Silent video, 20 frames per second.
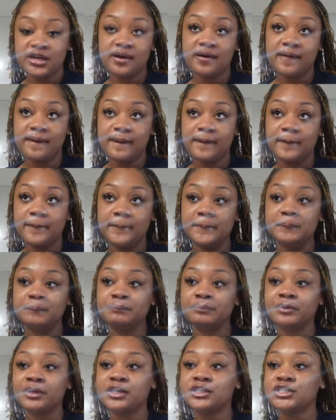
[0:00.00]
comes
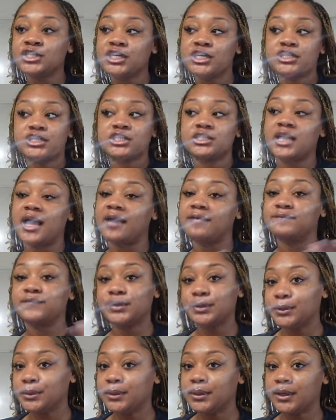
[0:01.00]
she can just like
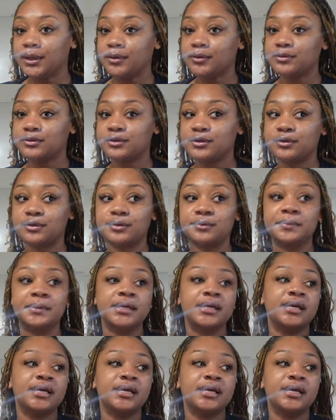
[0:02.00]
fold clothes up,